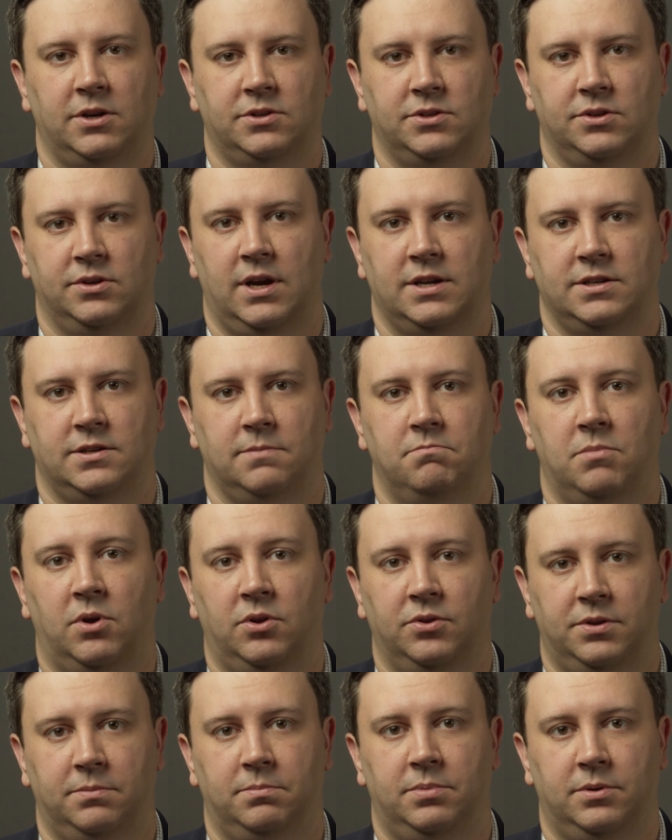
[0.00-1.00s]
mixer has
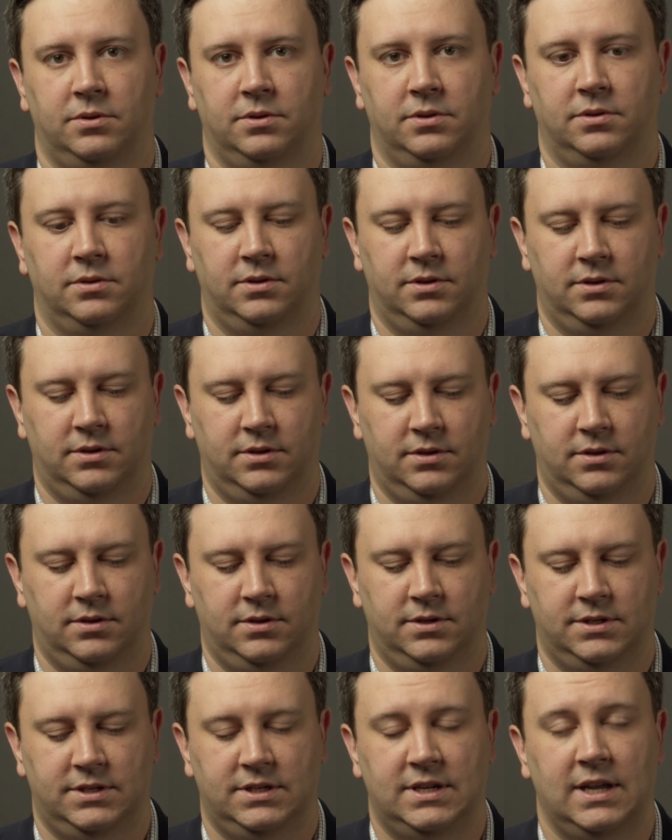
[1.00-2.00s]
multiple
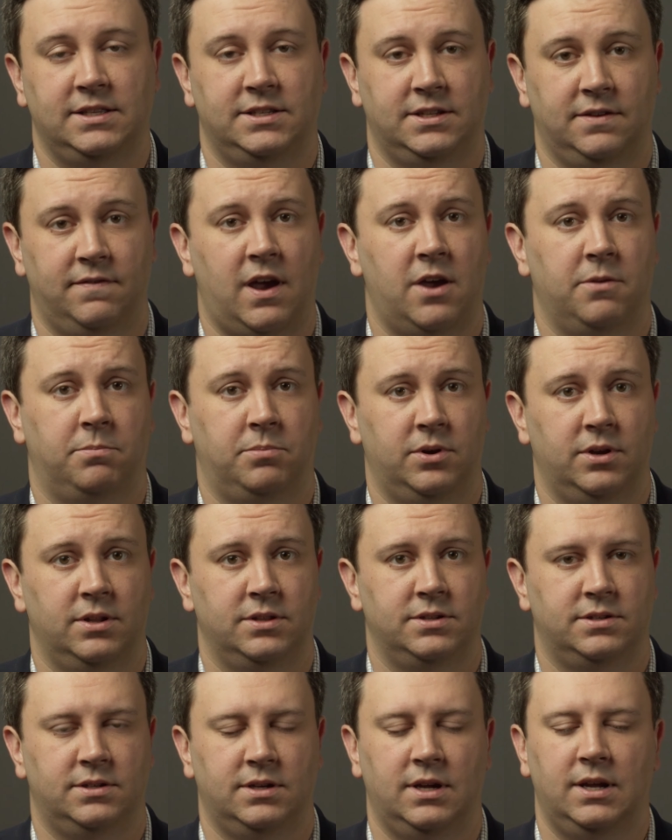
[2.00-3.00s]
sets of
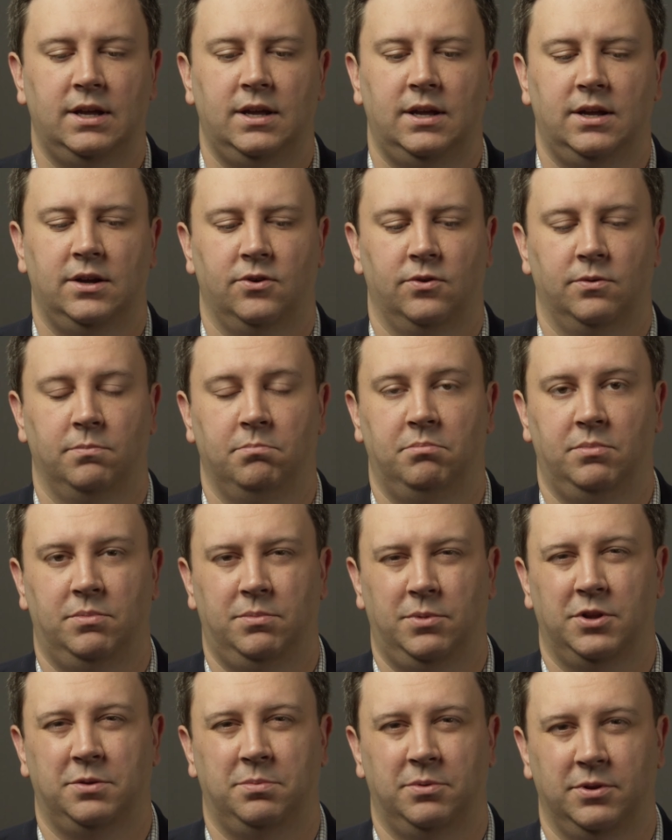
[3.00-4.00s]
outputs or
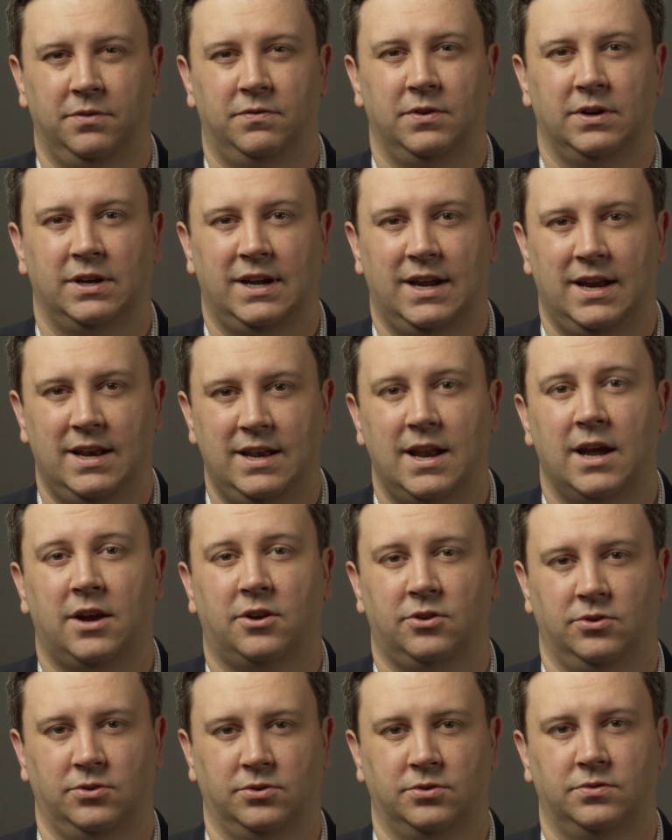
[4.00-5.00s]
multiple different
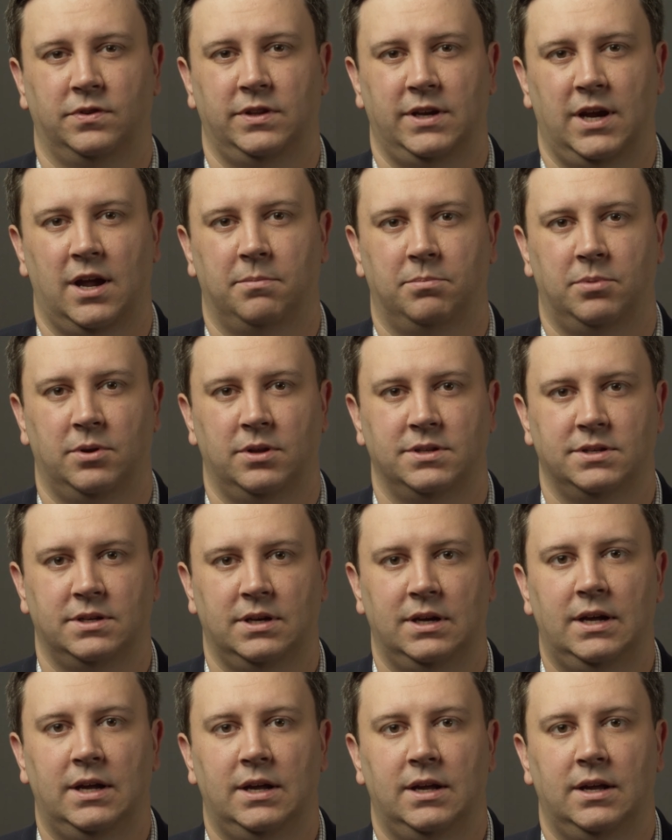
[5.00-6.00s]
connectors for the outputs.
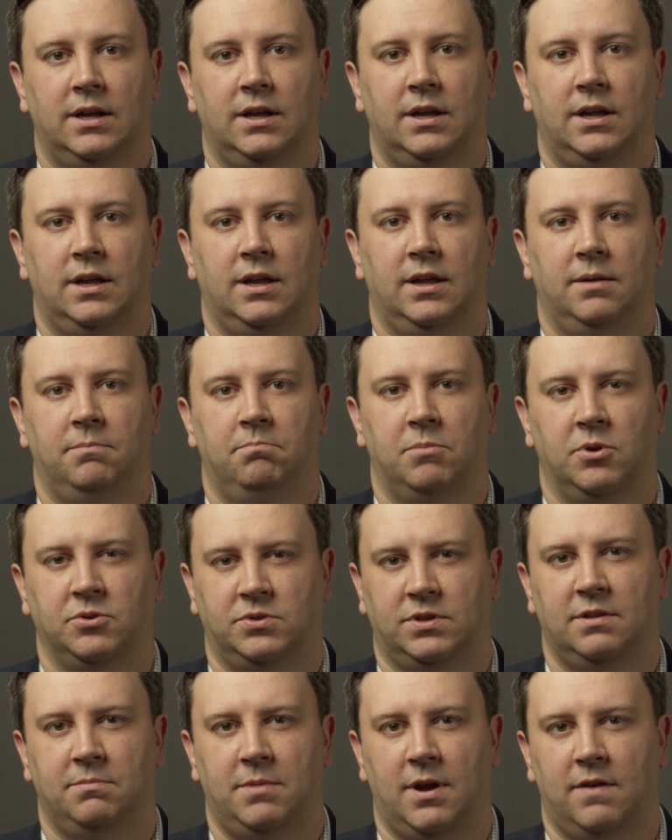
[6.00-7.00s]

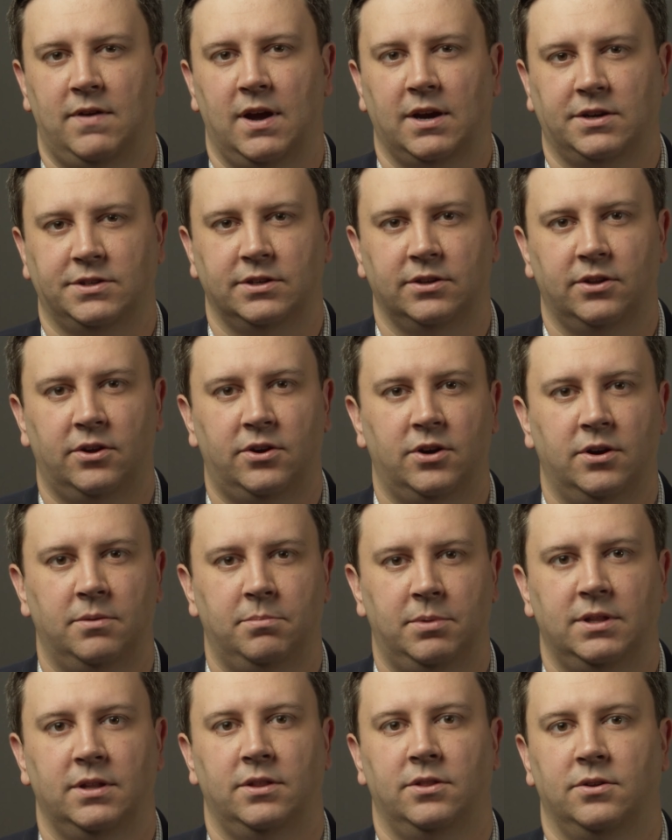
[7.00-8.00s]
Most of them have XLR,
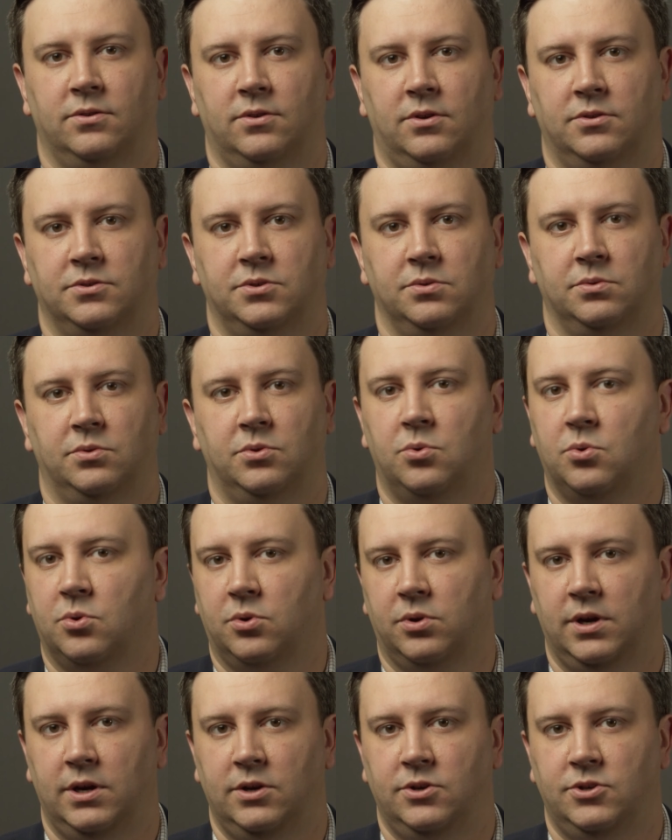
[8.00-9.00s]
but then they're also
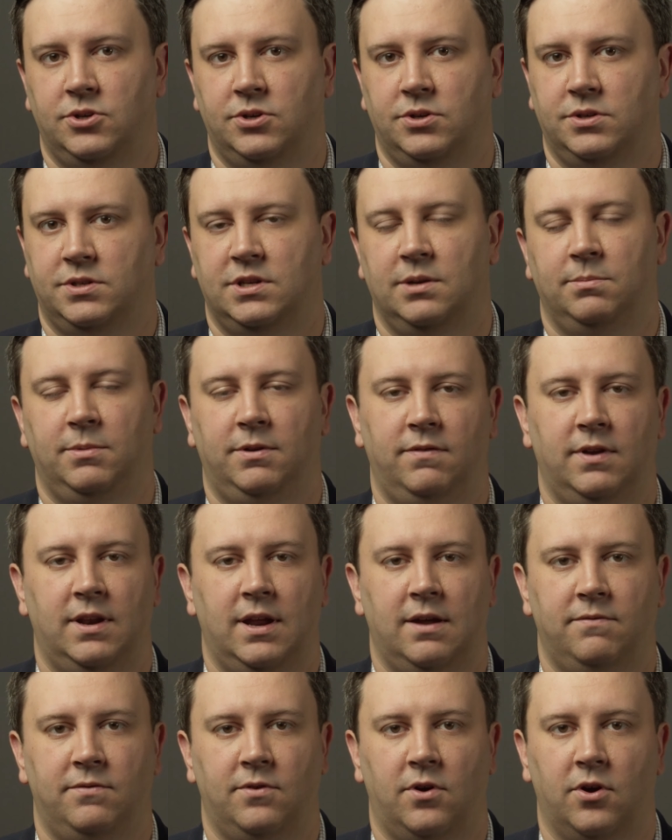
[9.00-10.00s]
1/4 inch. Some even
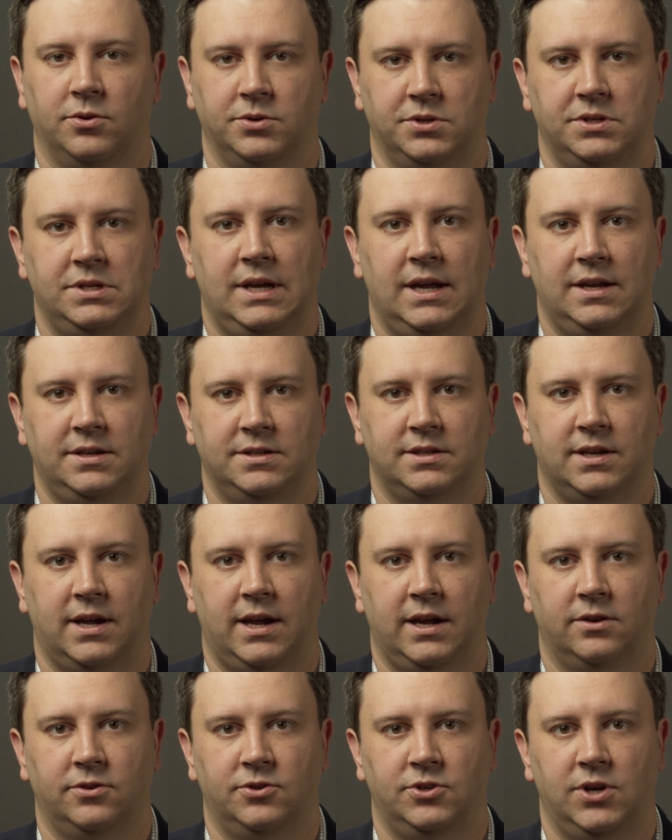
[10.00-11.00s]
have RCA
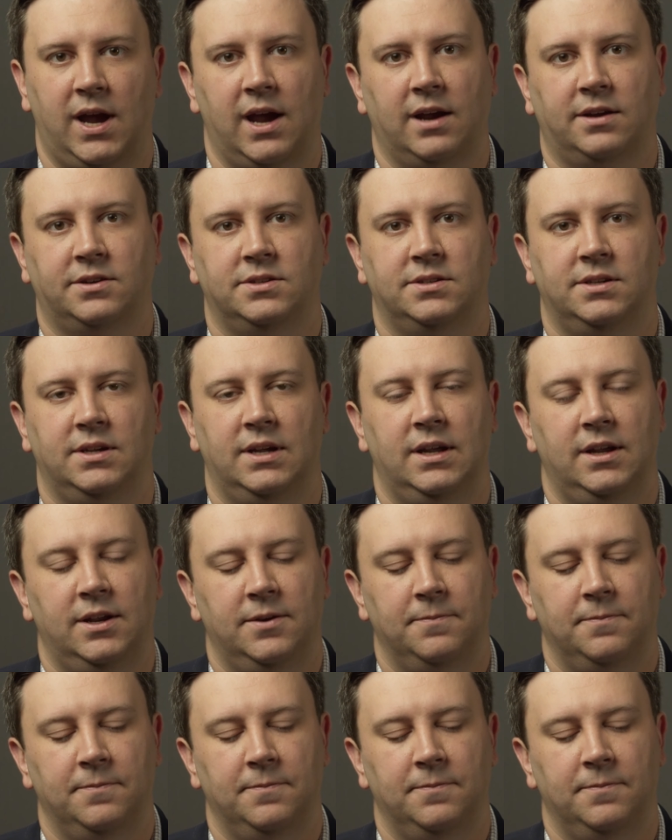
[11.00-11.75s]
style jacks.